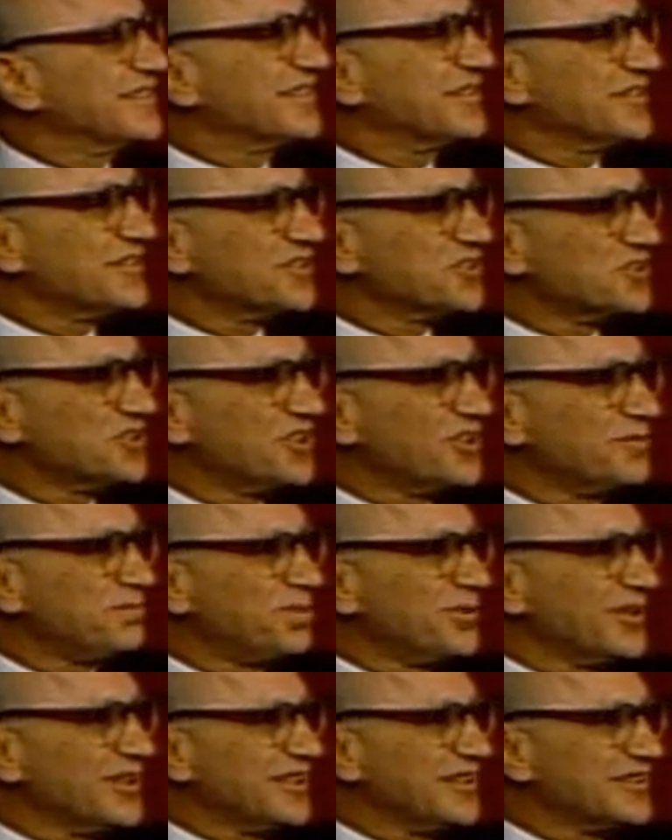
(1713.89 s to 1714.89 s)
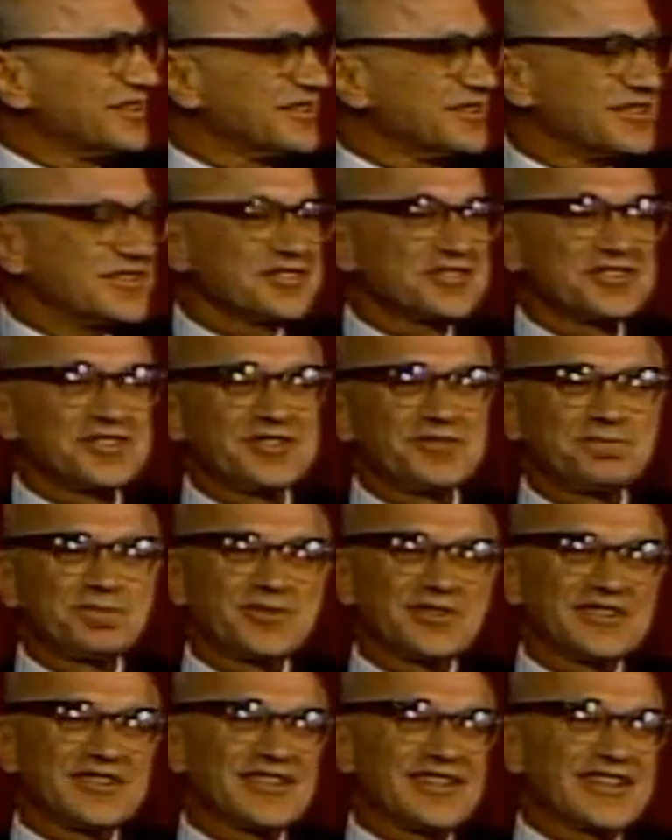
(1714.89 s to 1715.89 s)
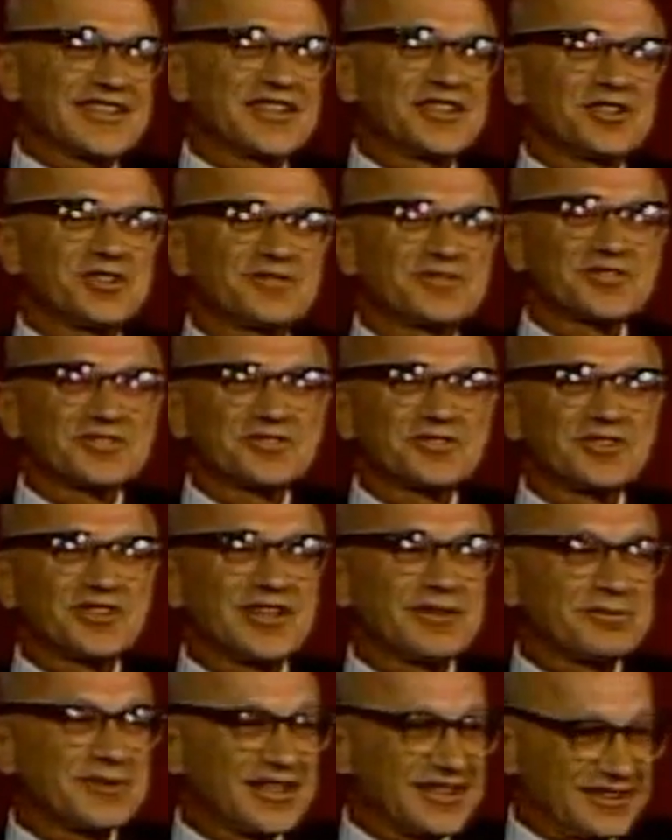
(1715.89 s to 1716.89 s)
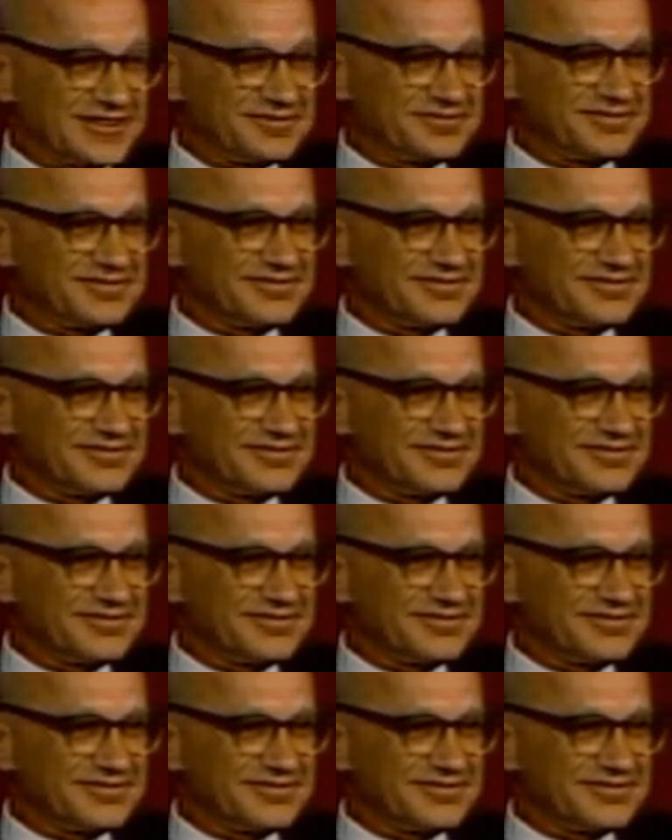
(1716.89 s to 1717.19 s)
there's no point, there's no point knocking over straw men.